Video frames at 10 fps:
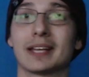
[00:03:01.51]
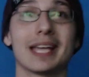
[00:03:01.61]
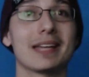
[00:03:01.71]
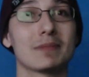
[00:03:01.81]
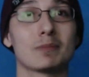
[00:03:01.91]

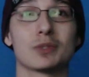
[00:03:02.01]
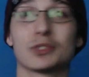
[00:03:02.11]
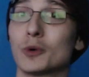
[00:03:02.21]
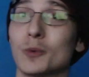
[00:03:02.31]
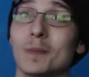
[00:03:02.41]
Okay,
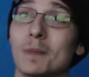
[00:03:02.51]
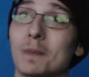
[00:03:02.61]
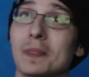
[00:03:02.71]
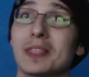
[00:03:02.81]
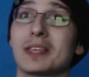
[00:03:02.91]
so
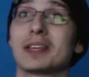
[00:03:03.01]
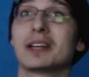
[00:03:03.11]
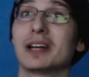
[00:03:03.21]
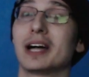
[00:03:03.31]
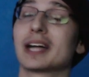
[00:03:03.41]

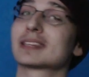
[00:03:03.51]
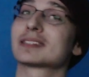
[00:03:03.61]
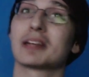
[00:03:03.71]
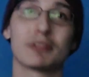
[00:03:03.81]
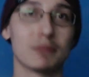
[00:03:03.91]
I guess
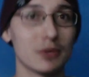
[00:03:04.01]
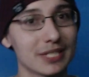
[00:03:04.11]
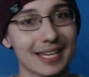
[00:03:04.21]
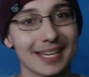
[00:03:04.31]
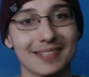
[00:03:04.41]
it's time for the
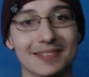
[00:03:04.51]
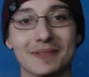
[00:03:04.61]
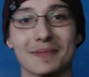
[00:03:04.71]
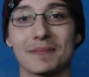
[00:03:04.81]
music to kick in.